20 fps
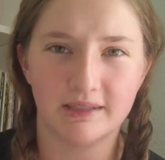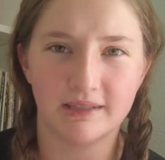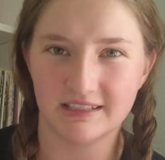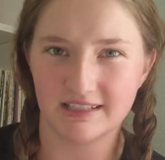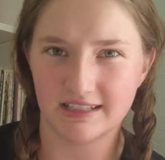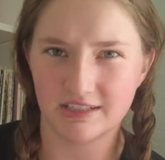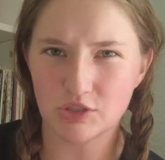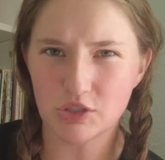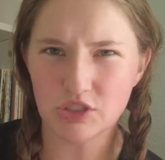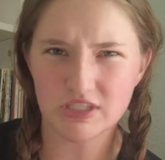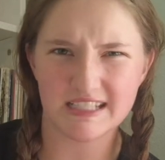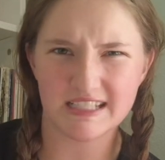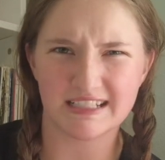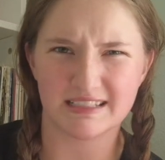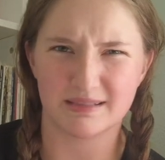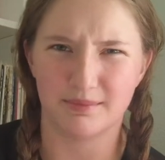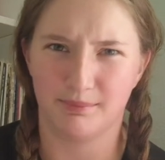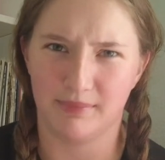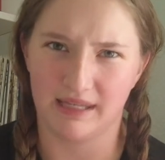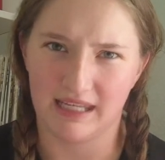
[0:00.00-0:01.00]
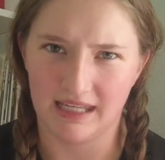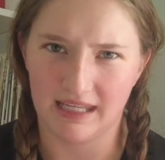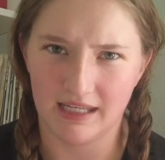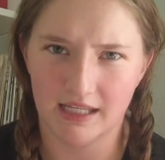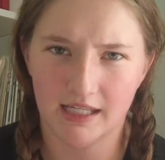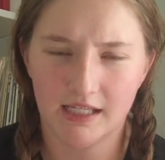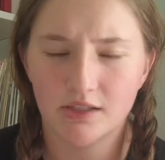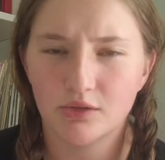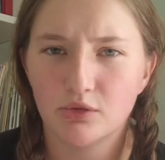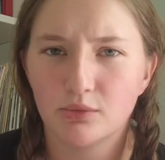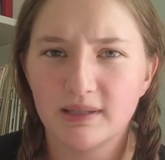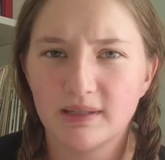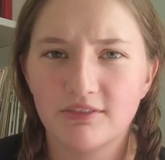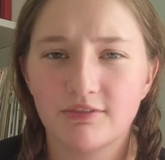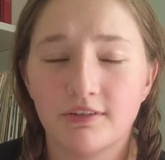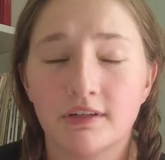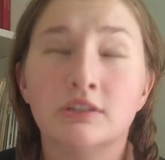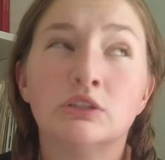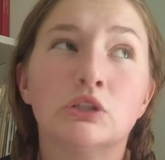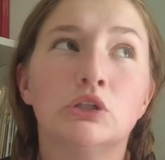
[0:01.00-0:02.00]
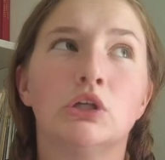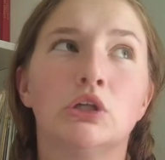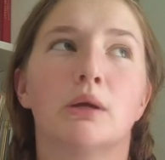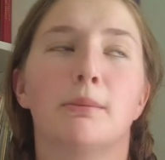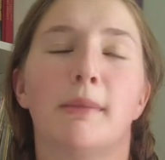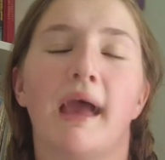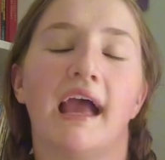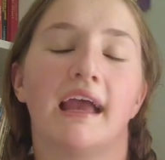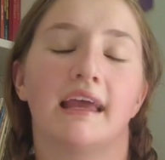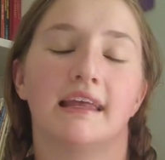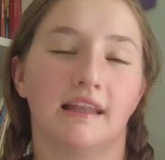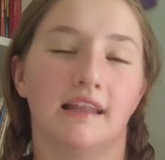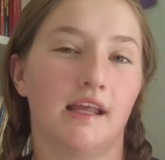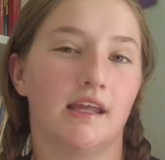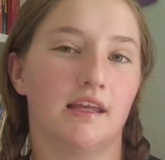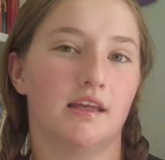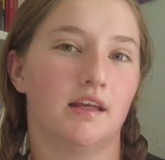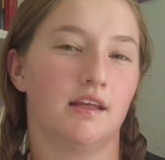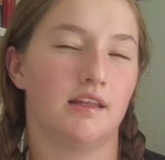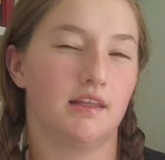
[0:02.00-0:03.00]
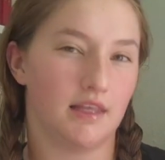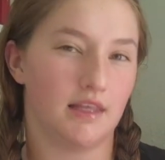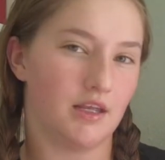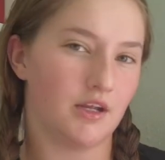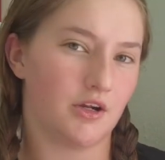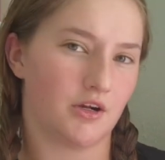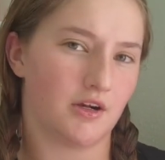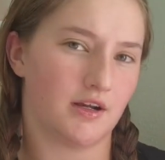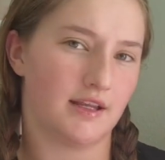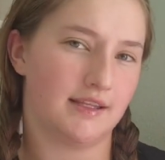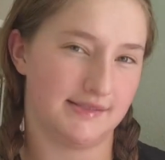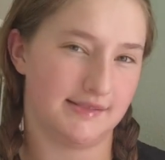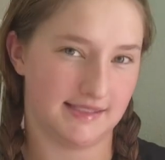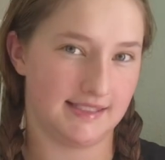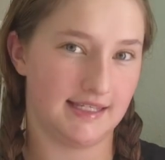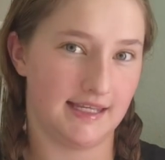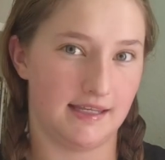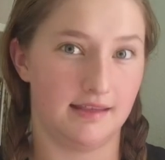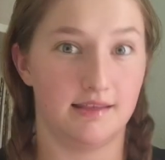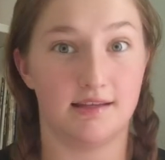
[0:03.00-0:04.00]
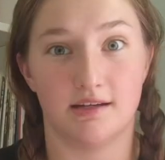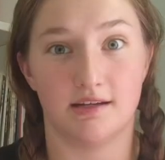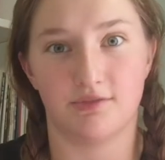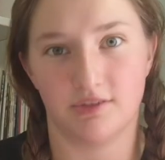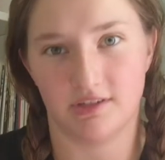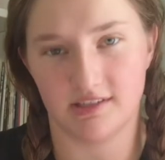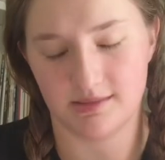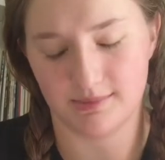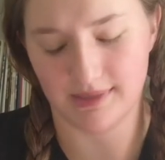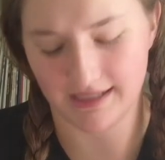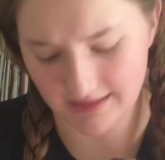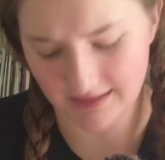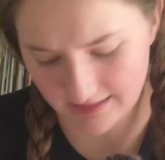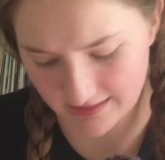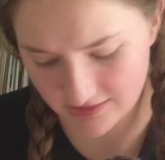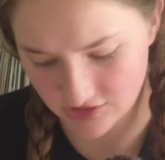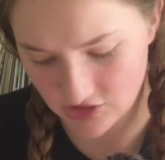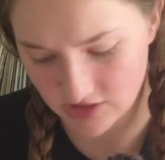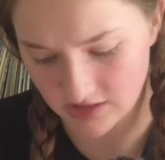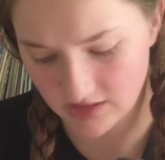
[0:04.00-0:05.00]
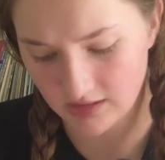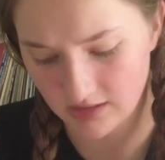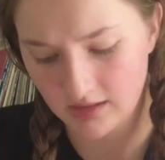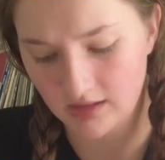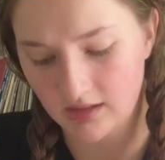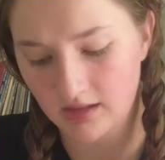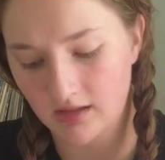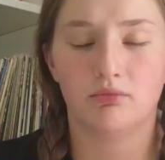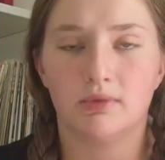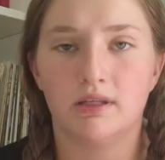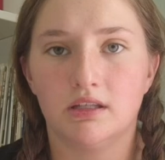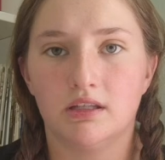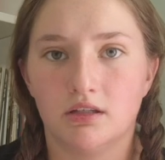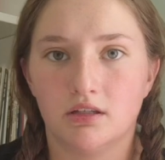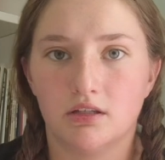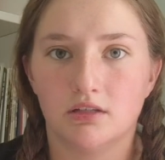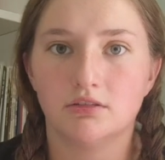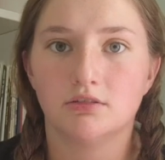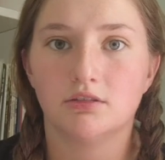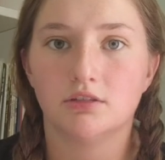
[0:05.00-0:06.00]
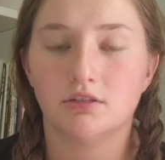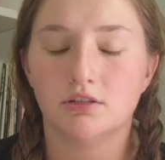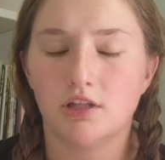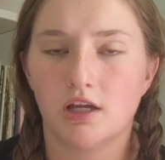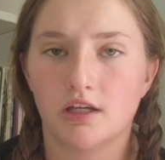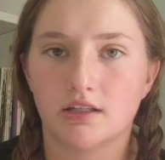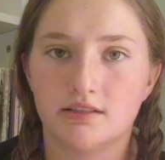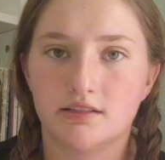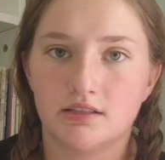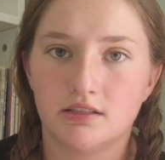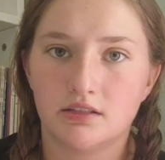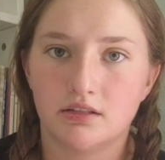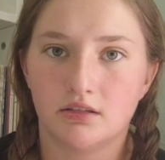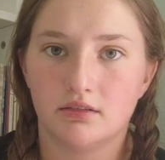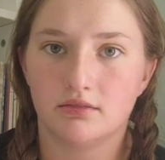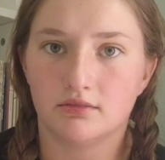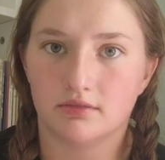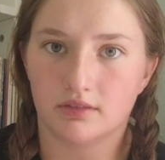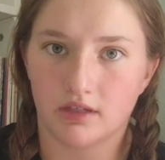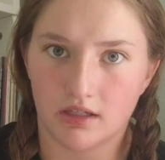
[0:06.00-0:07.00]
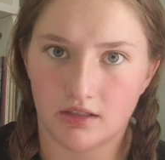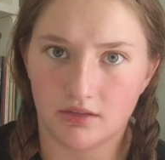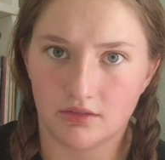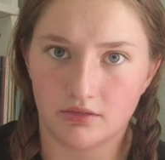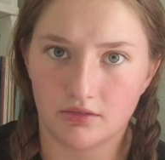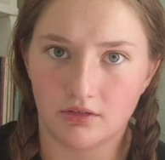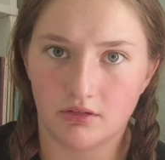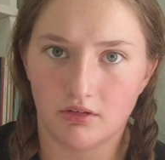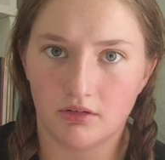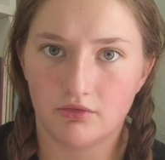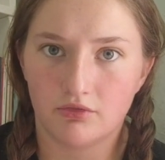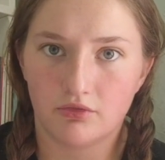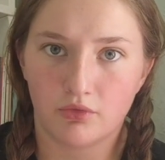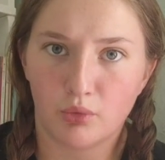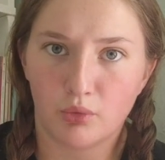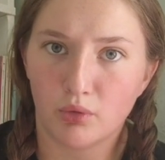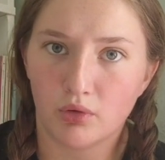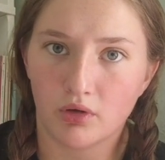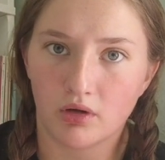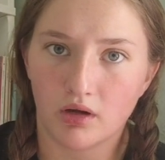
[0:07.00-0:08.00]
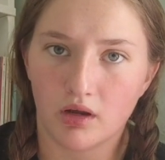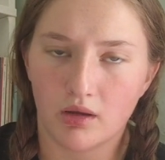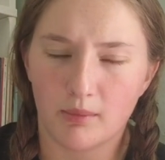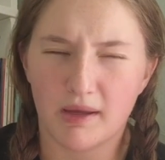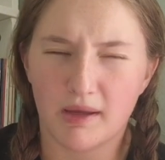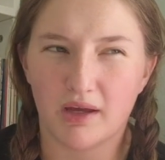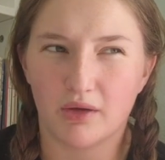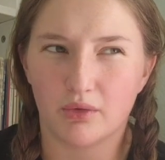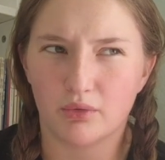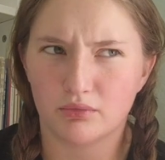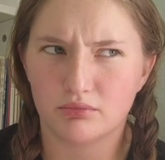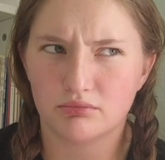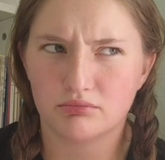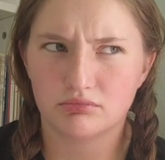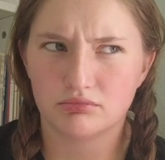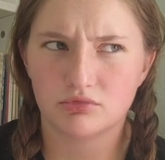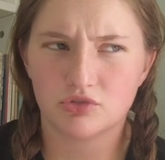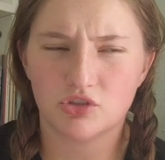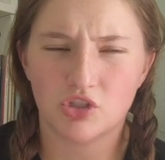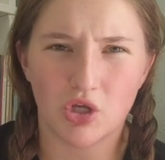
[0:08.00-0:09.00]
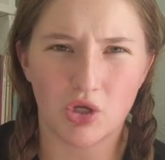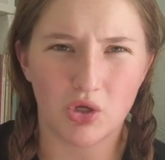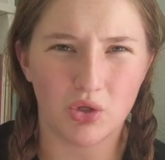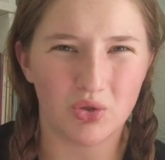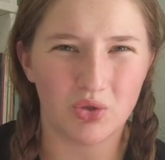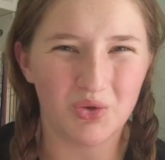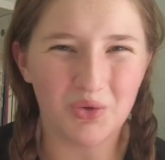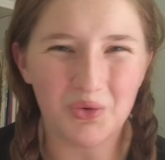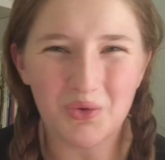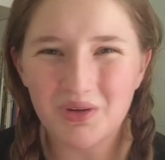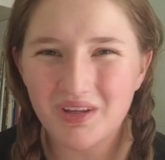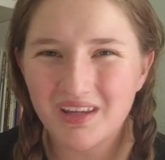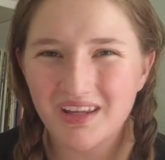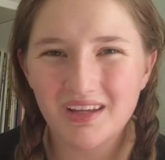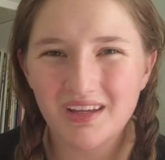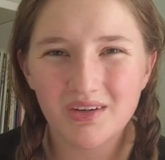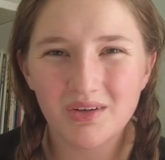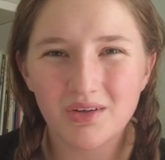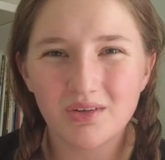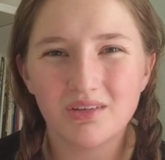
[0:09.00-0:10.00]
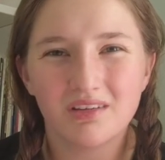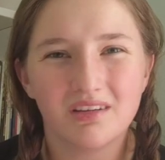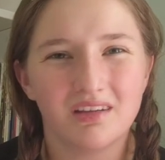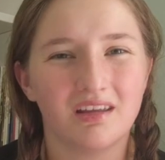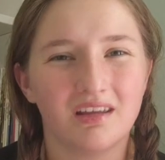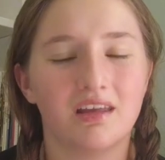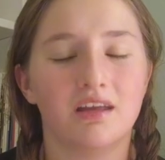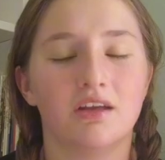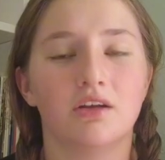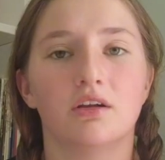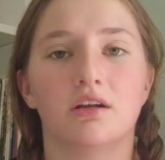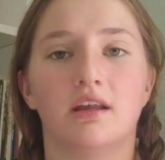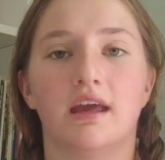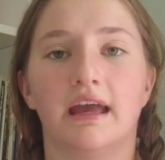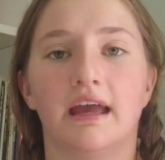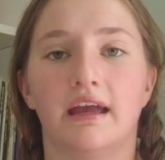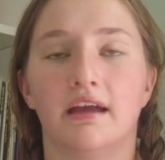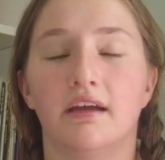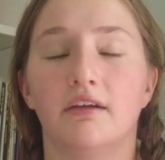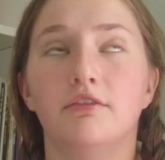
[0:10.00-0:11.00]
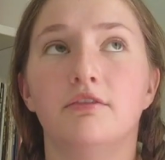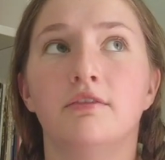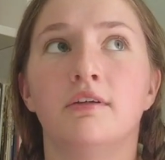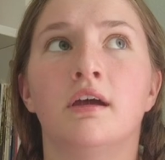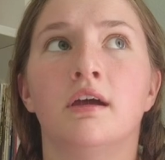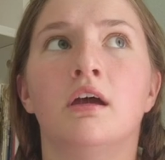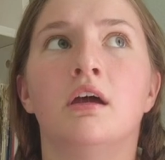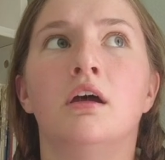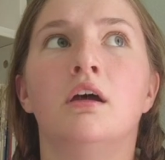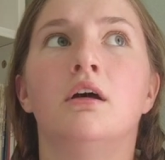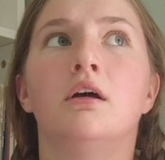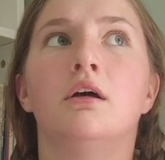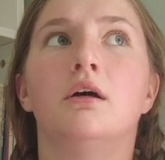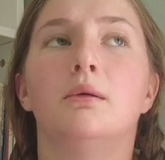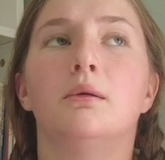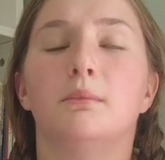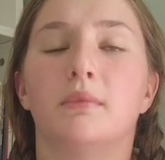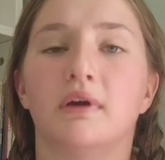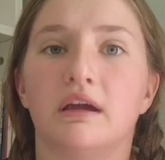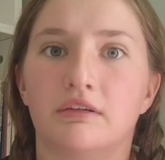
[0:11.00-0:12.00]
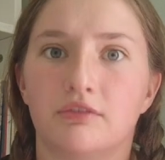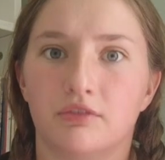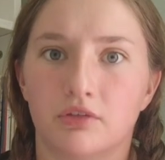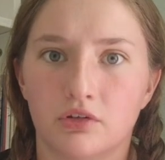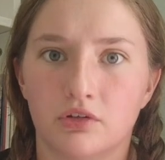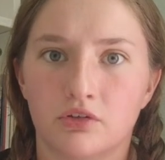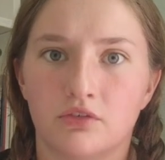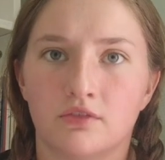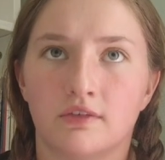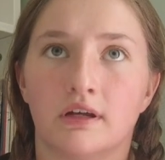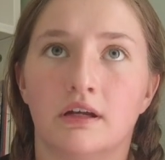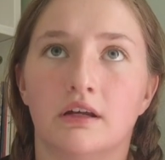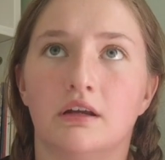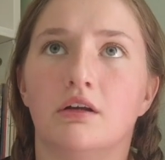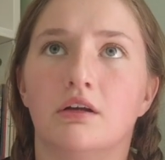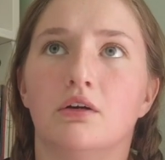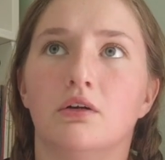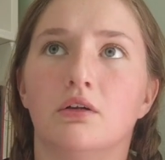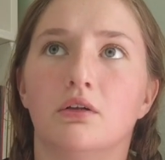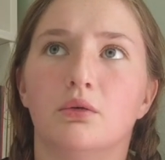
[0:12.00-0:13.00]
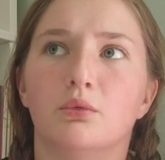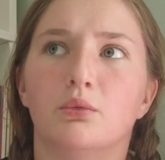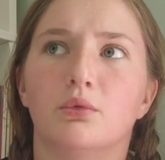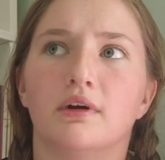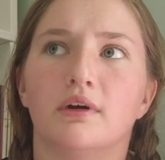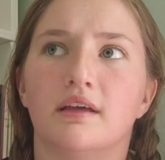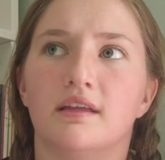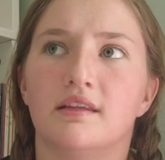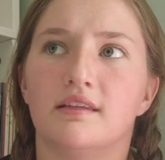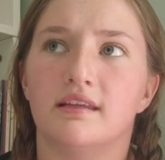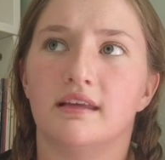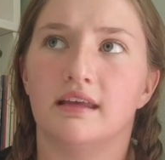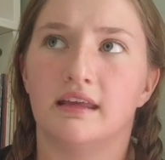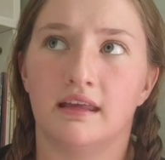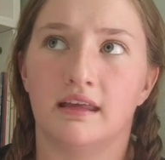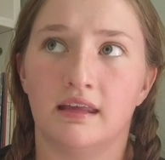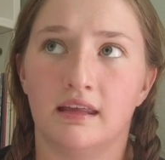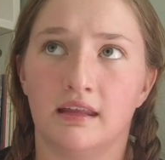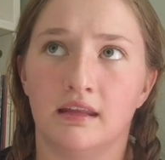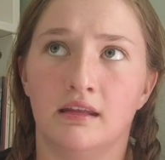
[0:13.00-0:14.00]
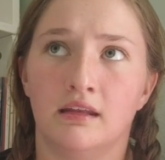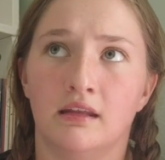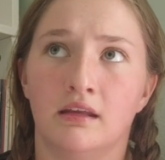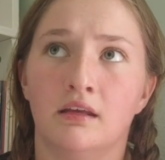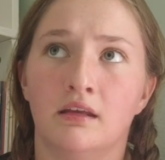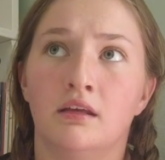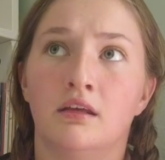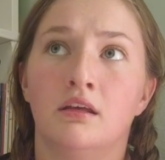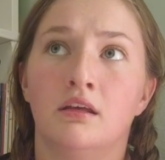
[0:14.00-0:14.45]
but it's interesting to me, and it'll be fun to look back in like a year and see the difference in my collection. I've been collecting vinyl for about 2 years, a year and a half. My first vinyl was in